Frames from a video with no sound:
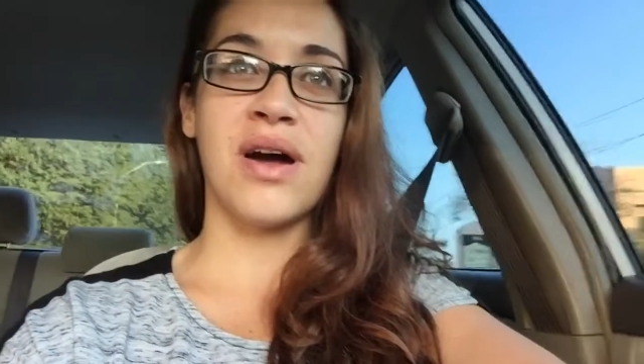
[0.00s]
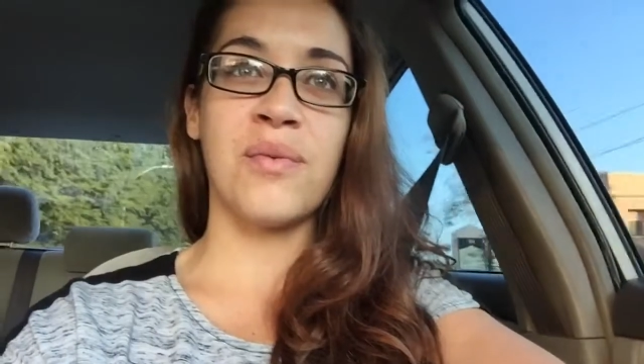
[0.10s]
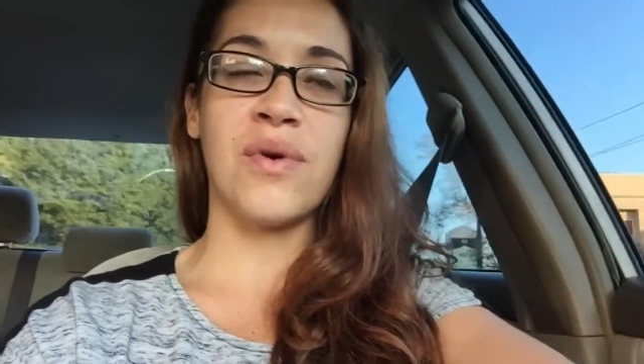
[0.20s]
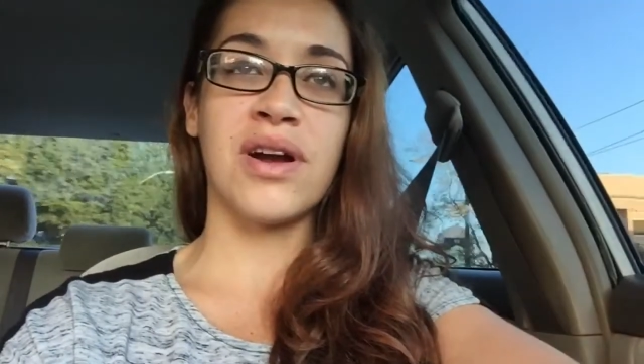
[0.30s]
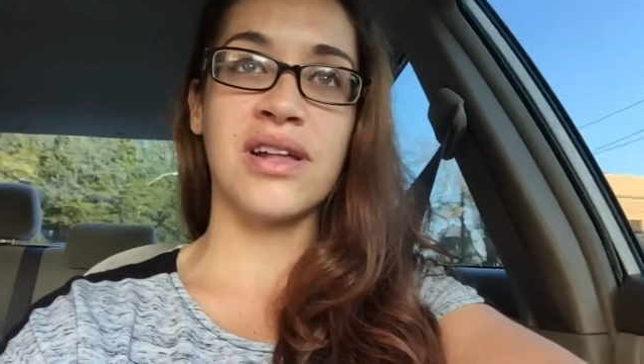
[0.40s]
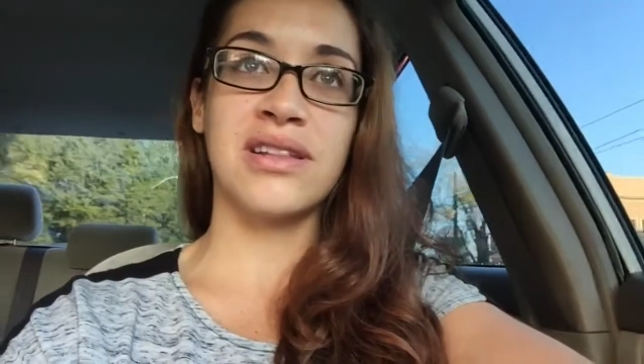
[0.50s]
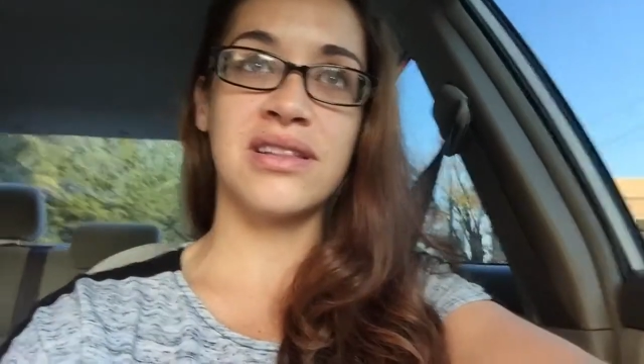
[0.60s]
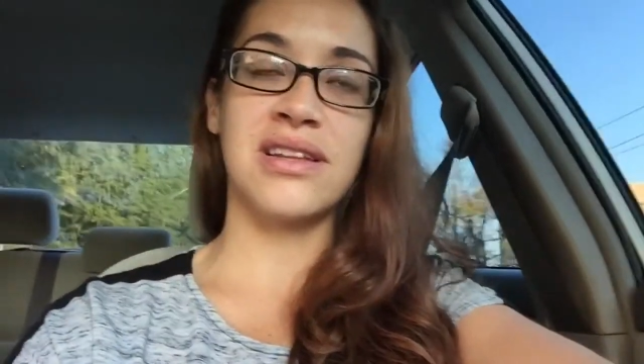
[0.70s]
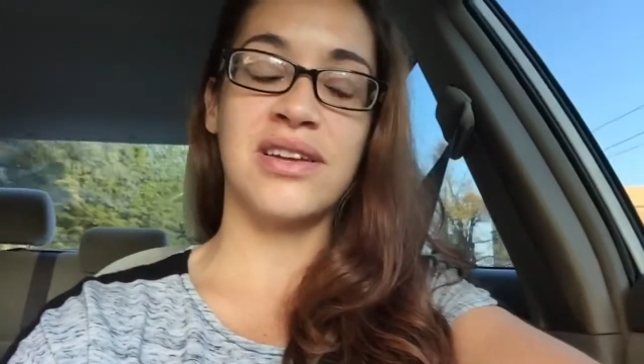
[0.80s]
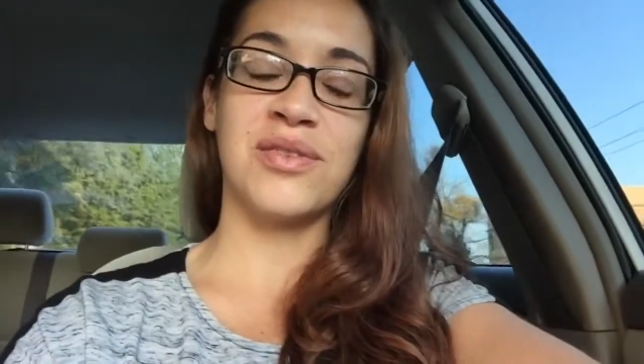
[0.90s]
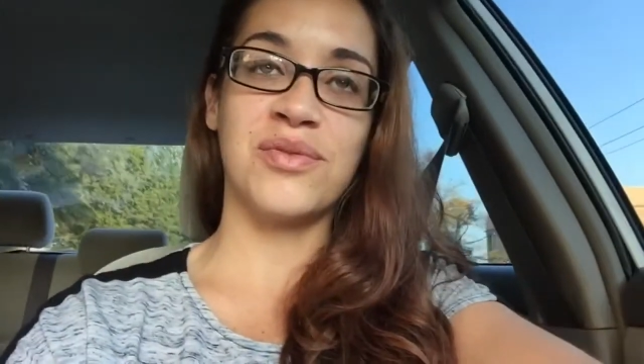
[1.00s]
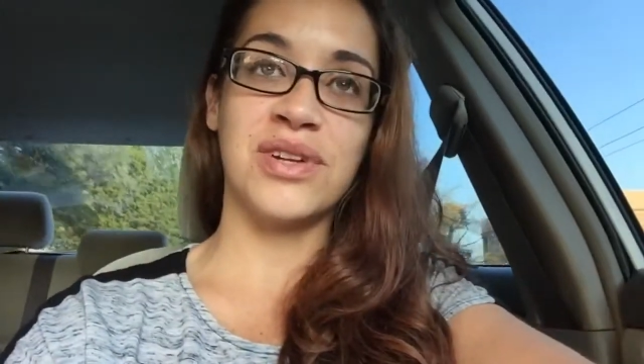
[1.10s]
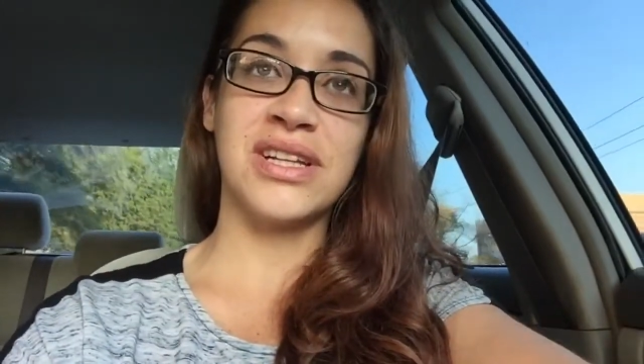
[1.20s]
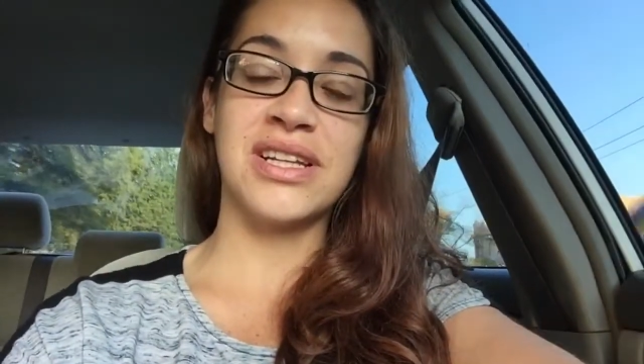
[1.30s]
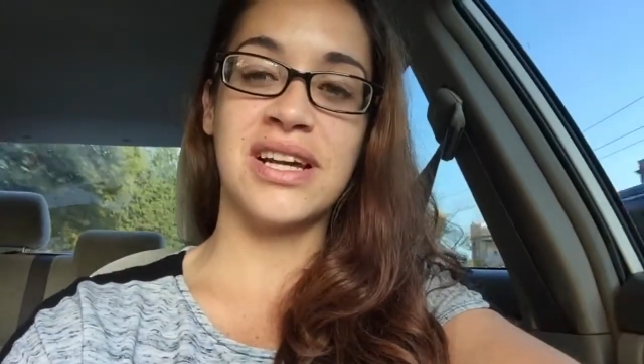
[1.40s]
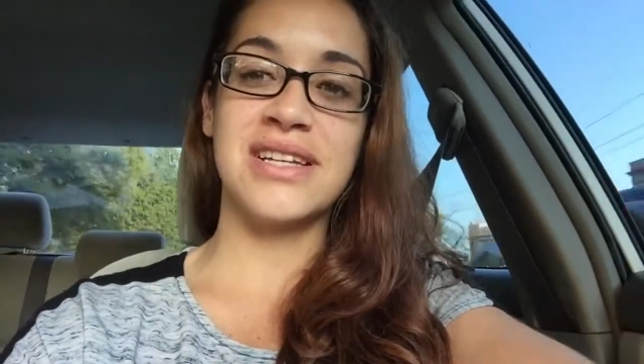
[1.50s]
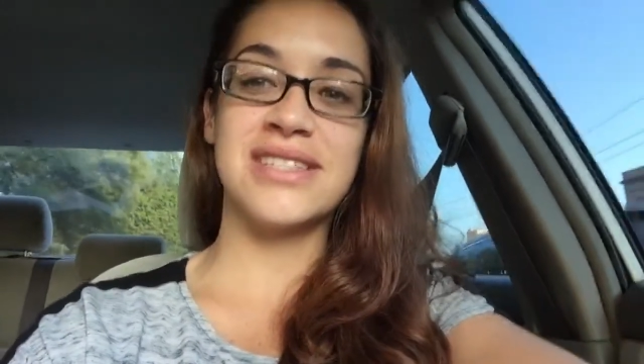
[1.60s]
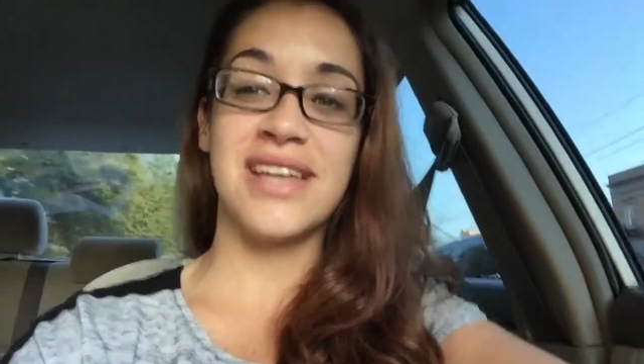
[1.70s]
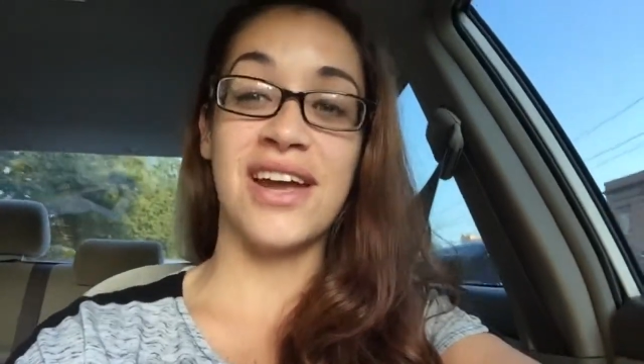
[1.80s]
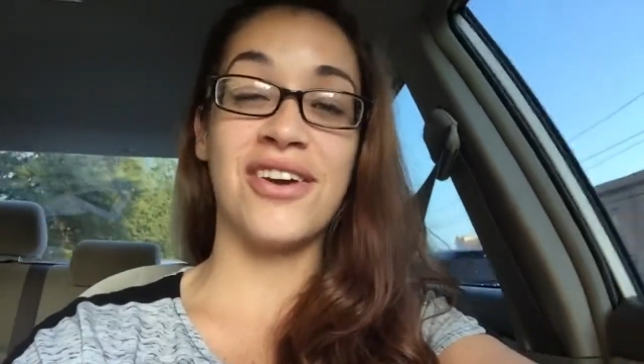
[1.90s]
work in a really
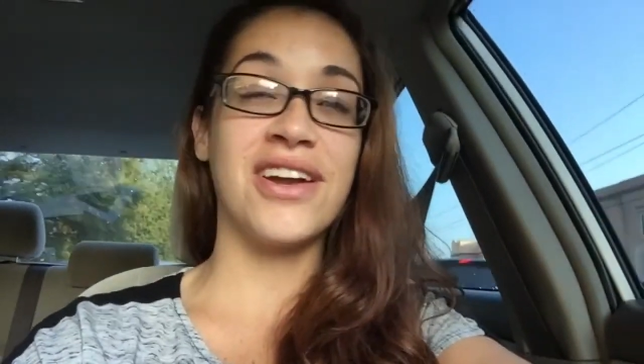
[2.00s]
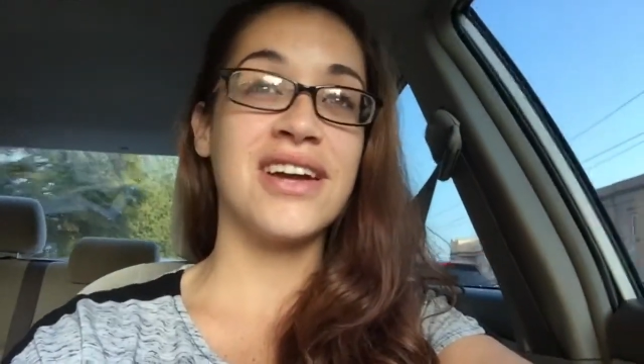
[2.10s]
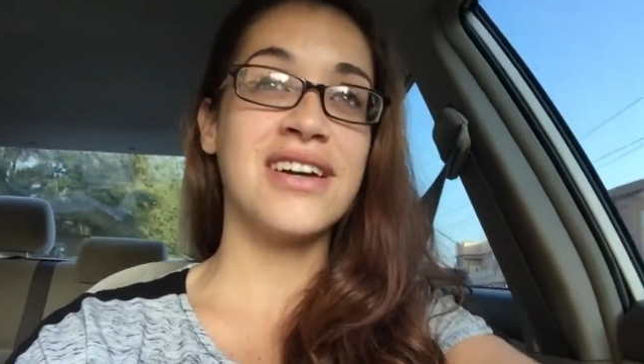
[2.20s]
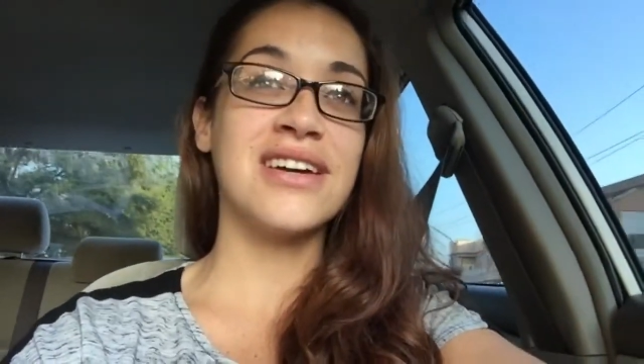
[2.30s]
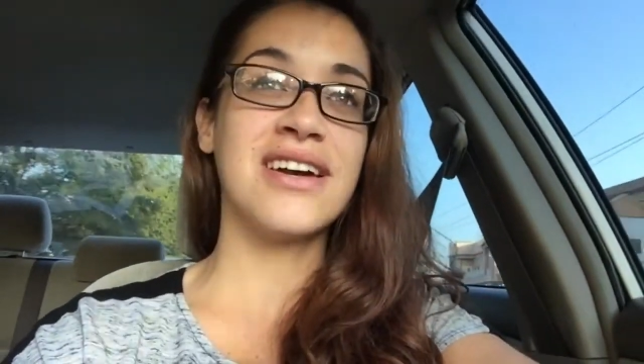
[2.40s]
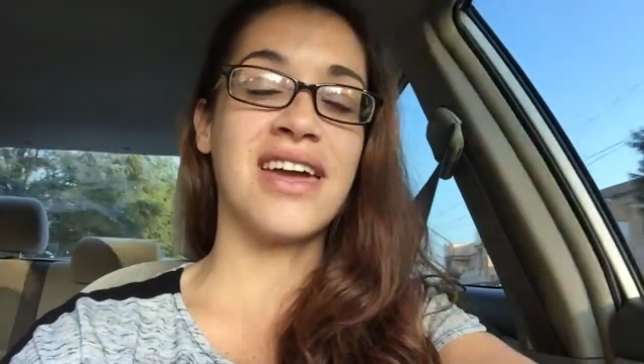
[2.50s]
nice area,